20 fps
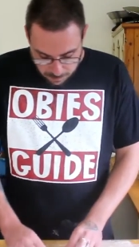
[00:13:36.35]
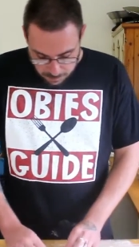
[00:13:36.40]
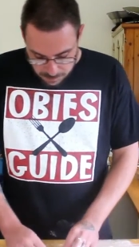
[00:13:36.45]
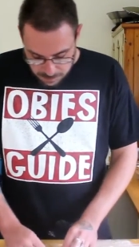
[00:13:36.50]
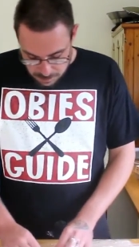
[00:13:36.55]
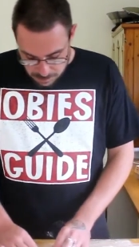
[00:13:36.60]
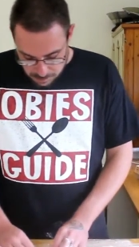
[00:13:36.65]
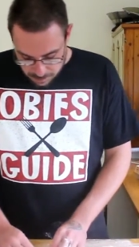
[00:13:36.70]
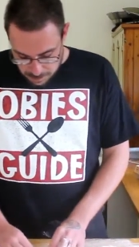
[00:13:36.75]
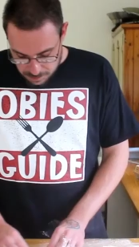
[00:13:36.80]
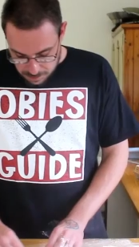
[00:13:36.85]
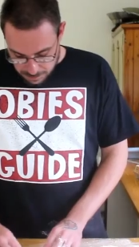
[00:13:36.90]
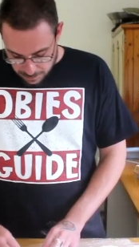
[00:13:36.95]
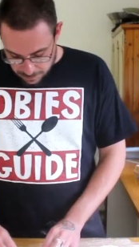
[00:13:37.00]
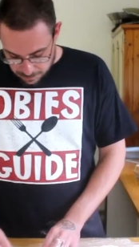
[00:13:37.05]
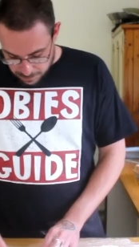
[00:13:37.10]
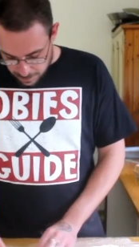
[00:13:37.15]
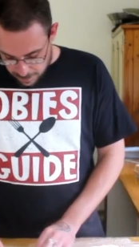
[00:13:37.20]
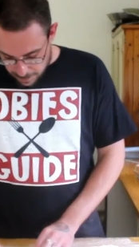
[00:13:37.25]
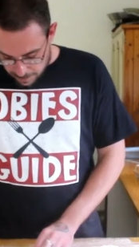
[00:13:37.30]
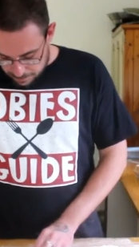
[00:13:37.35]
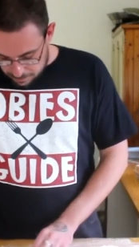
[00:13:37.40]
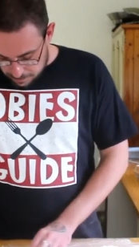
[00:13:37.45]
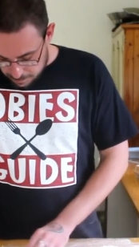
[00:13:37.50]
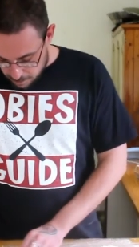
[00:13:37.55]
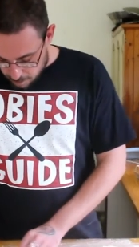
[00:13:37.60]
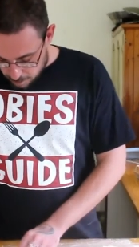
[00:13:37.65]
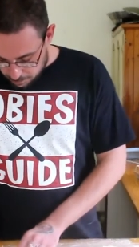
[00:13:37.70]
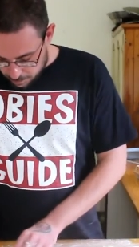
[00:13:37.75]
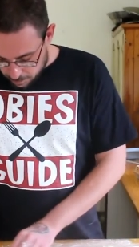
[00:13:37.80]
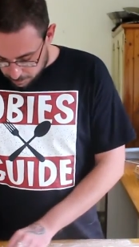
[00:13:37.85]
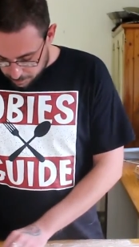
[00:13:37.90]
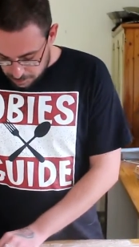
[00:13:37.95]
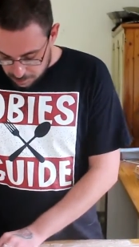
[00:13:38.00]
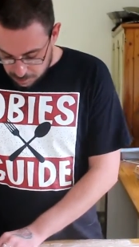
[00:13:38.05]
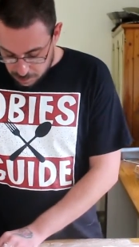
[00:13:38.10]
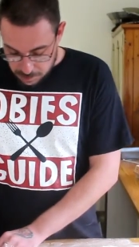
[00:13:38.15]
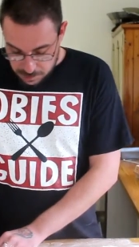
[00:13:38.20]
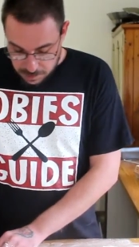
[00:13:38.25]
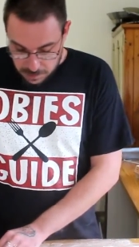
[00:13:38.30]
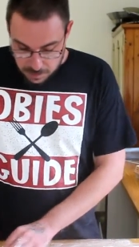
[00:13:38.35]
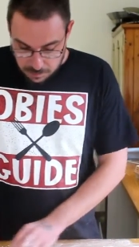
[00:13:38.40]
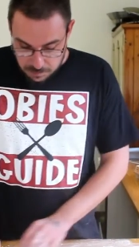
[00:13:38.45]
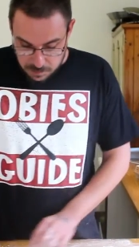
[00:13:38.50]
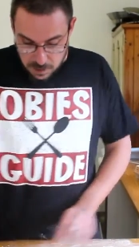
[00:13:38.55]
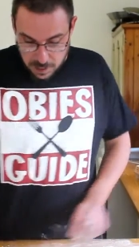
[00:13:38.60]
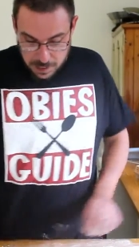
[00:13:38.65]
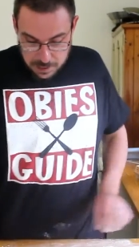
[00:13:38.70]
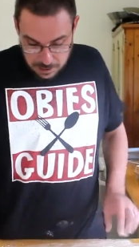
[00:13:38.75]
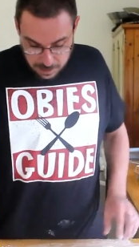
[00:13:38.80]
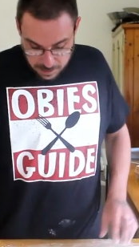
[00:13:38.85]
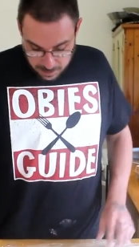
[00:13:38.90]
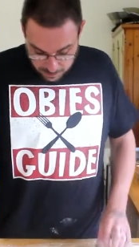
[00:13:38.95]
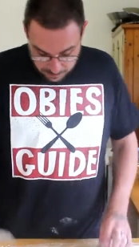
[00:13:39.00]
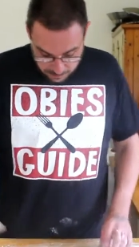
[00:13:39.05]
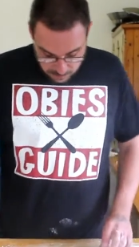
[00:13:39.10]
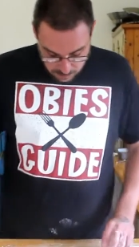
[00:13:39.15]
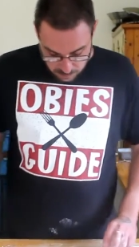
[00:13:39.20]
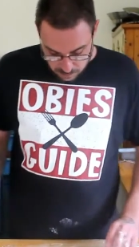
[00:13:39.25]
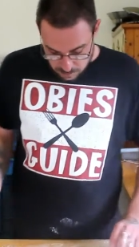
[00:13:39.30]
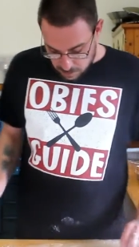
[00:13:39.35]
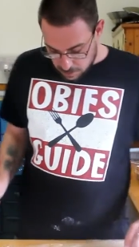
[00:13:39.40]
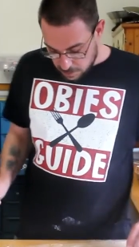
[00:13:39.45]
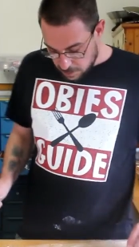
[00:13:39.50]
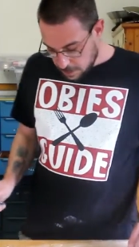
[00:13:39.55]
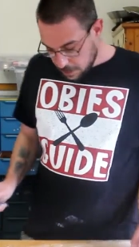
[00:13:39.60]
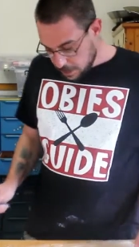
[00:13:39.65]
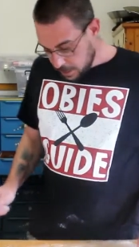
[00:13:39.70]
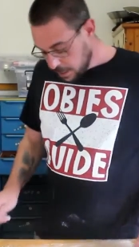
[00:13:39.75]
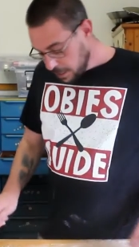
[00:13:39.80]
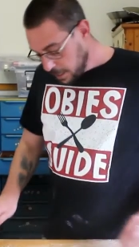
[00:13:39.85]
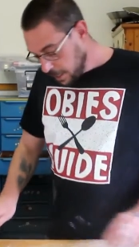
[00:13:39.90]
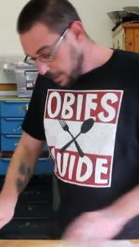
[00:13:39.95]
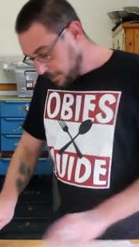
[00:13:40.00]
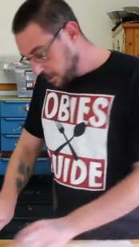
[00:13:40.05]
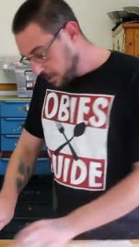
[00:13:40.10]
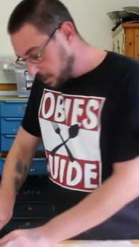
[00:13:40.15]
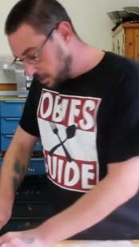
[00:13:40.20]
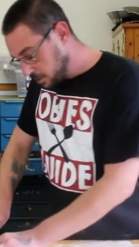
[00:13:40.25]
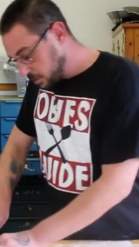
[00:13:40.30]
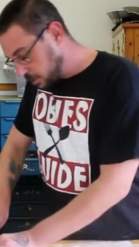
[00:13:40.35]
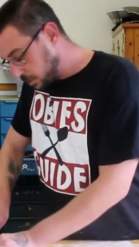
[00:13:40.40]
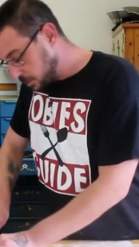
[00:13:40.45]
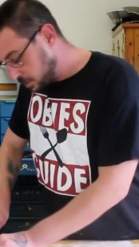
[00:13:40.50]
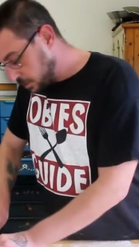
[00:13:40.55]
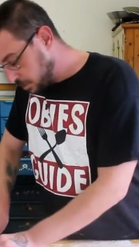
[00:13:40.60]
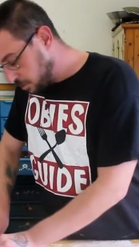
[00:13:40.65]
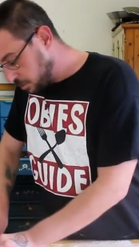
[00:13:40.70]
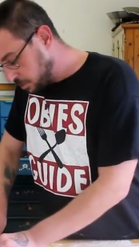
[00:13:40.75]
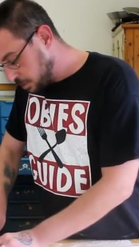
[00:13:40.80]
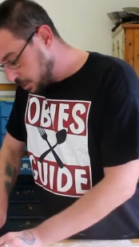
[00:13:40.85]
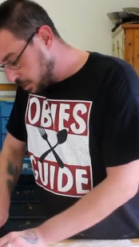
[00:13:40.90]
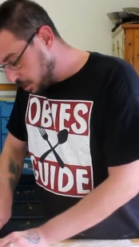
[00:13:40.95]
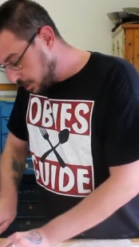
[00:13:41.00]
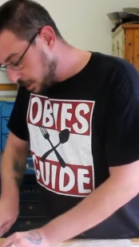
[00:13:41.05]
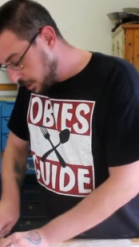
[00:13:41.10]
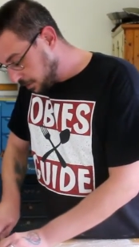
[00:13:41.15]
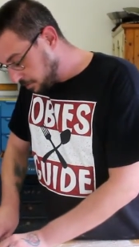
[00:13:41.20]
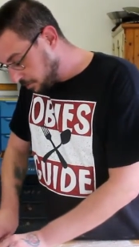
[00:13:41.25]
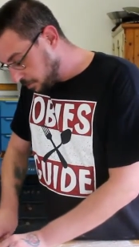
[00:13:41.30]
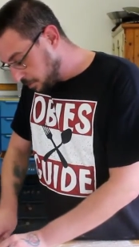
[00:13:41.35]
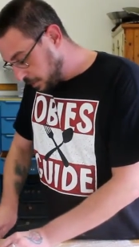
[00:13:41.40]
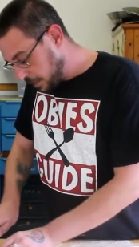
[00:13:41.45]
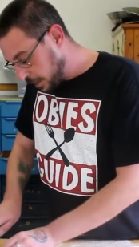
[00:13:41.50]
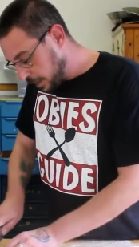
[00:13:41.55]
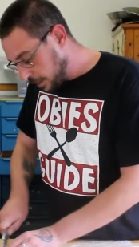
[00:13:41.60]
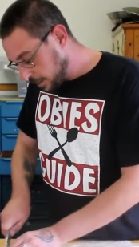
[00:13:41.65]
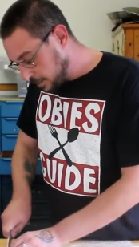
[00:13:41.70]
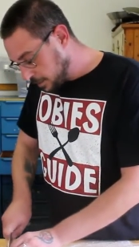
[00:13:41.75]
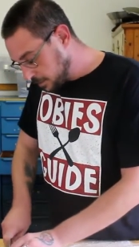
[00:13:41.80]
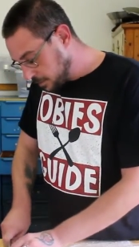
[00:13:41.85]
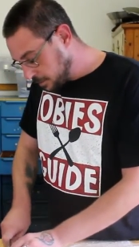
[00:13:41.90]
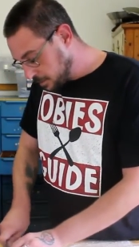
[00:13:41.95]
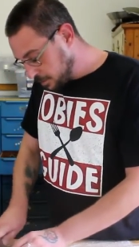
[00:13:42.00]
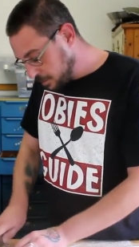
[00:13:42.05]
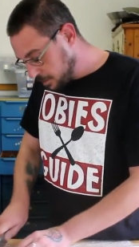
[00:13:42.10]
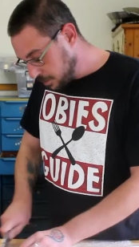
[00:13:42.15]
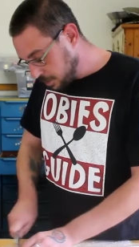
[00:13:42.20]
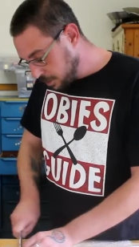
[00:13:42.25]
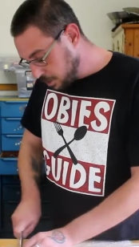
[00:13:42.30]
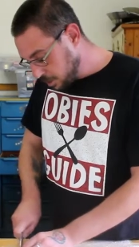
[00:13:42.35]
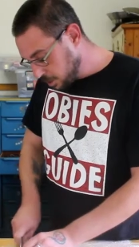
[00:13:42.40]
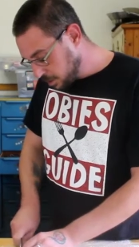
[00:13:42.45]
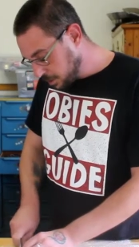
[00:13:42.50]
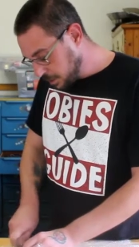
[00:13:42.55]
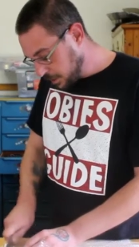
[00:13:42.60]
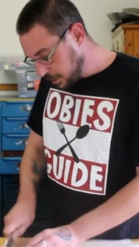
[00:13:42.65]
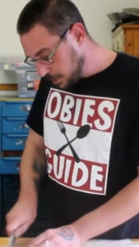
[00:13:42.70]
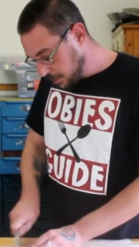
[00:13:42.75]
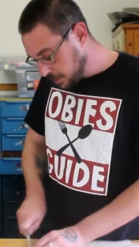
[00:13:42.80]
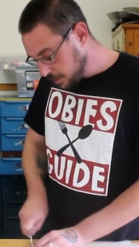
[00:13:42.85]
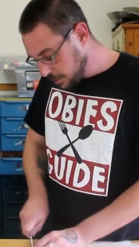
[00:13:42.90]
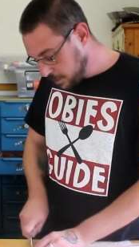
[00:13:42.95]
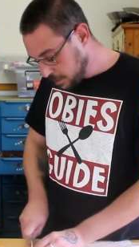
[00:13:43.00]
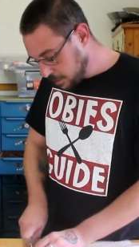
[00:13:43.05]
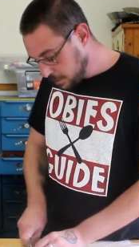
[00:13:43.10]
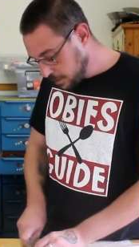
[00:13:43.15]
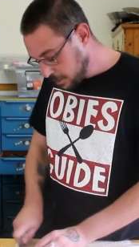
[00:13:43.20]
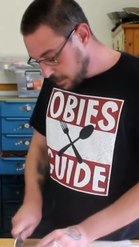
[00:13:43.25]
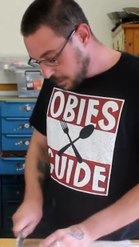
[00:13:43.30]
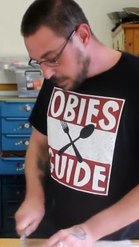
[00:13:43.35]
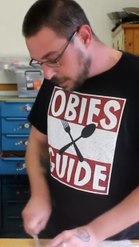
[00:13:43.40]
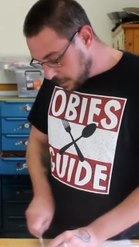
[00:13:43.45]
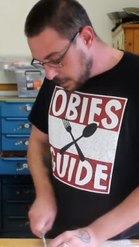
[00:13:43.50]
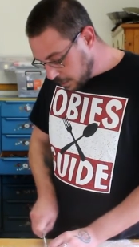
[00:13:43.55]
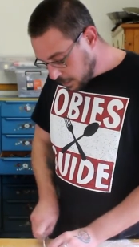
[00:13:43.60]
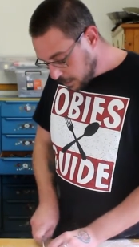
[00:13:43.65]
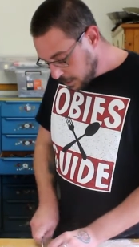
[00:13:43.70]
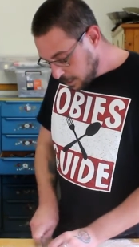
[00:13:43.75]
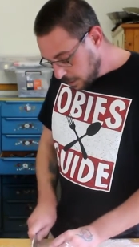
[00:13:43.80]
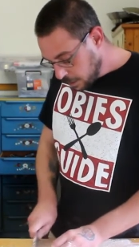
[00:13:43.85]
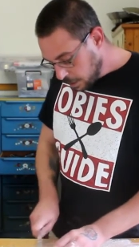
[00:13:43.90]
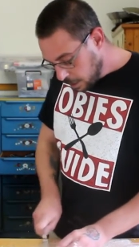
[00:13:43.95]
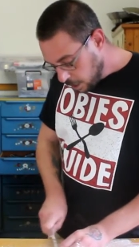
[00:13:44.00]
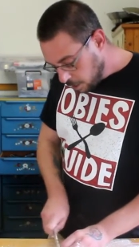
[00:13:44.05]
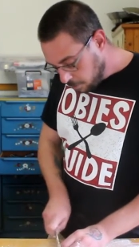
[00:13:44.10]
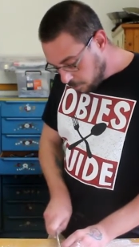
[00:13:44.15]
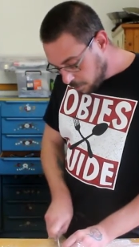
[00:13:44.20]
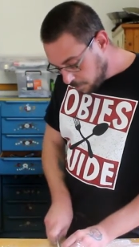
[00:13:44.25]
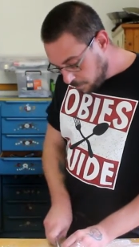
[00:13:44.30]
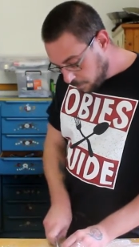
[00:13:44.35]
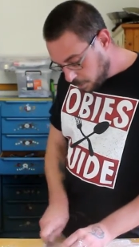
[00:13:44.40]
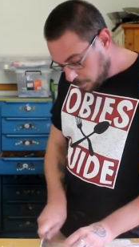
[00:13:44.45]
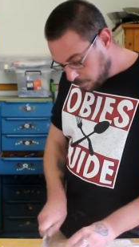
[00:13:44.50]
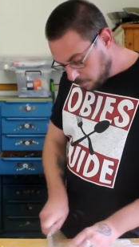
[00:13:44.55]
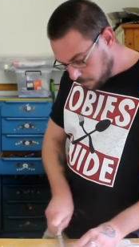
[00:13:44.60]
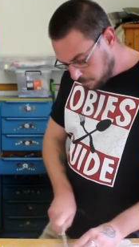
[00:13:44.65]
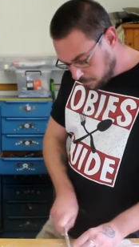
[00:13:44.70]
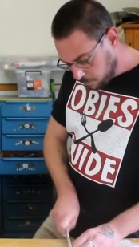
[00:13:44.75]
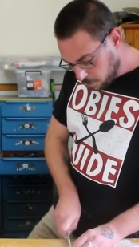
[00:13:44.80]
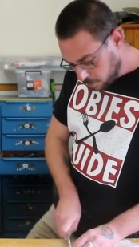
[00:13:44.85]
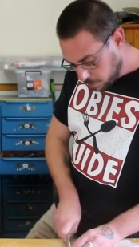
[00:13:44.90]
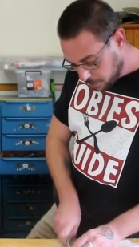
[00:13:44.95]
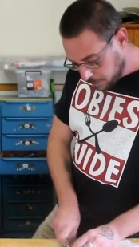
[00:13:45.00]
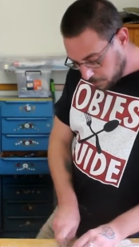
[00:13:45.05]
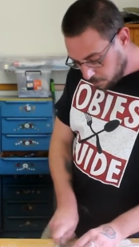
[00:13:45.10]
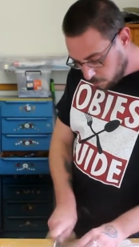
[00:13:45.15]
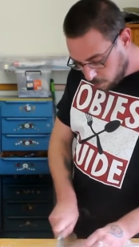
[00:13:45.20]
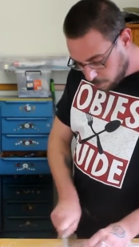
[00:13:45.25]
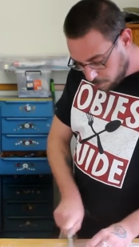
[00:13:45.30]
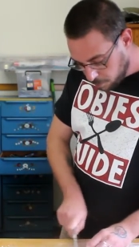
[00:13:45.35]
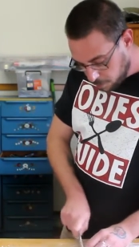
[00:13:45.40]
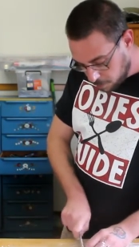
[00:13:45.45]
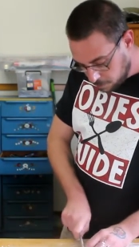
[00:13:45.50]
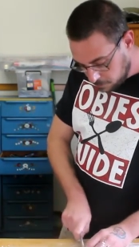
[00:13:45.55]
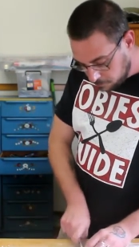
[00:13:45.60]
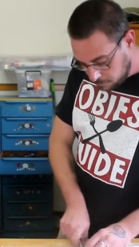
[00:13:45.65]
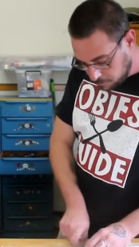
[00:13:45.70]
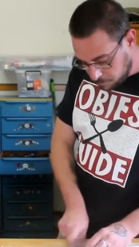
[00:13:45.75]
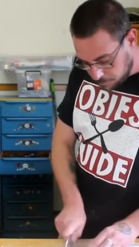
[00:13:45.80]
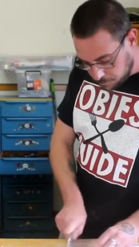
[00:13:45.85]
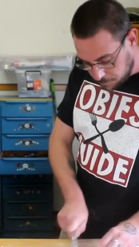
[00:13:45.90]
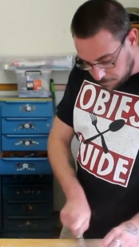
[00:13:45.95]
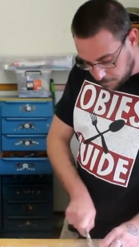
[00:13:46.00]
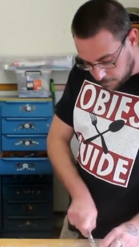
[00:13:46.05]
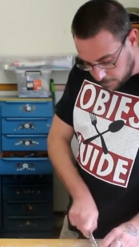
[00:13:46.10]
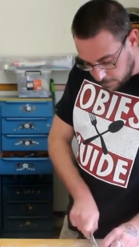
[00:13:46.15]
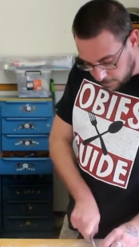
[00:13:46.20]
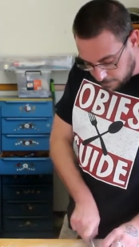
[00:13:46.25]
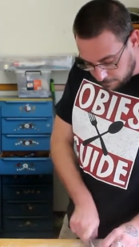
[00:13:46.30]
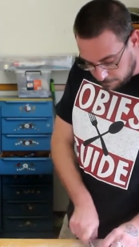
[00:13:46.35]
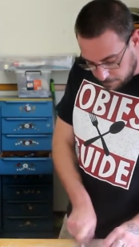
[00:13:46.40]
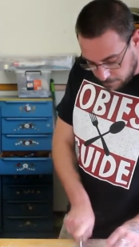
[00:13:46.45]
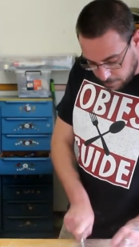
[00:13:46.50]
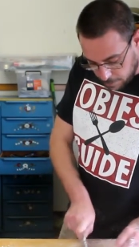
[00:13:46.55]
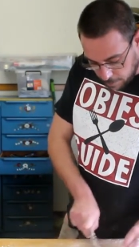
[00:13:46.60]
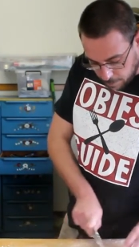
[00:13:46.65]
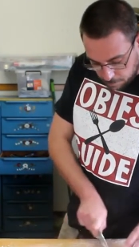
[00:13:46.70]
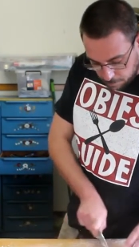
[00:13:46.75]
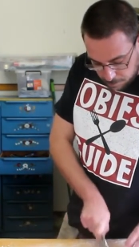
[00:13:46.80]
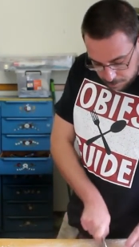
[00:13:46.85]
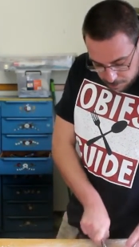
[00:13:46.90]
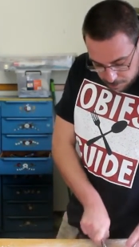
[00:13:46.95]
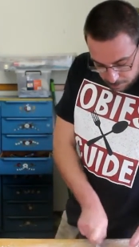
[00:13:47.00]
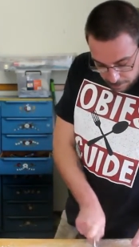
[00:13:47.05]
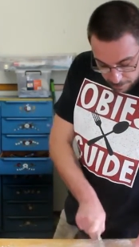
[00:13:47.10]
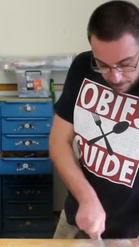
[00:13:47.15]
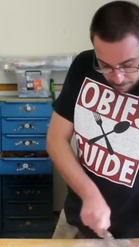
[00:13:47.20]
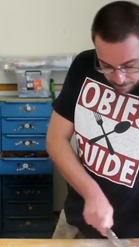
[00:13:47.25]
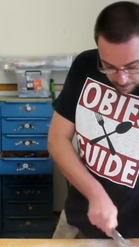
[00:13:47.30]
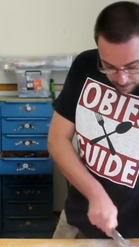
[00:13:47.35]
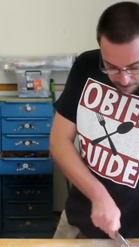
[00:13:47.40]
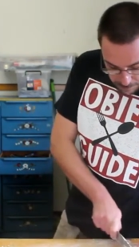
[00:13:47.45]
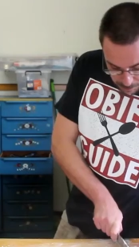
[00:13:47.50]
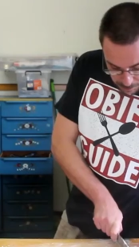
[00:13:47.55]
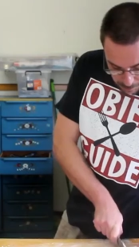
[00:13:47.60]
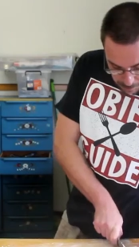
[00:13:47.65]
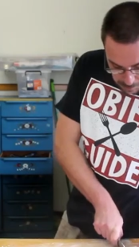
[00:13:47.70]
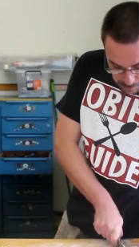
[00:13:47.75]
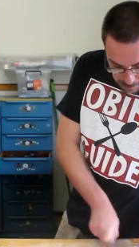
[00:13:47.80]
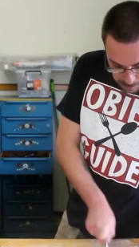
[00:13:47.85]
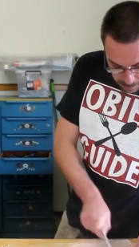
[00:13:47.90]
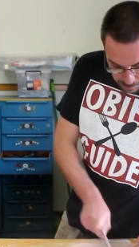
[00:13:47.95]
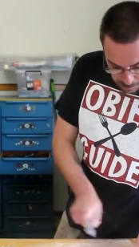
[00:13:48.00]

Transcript: As soon as I get that, I'm going to toss in some sage leaves, and then I'll toss the cooked gnocchi through that. The gnocchi, I'll put a bottle of boiling water on, which I'll come back and show you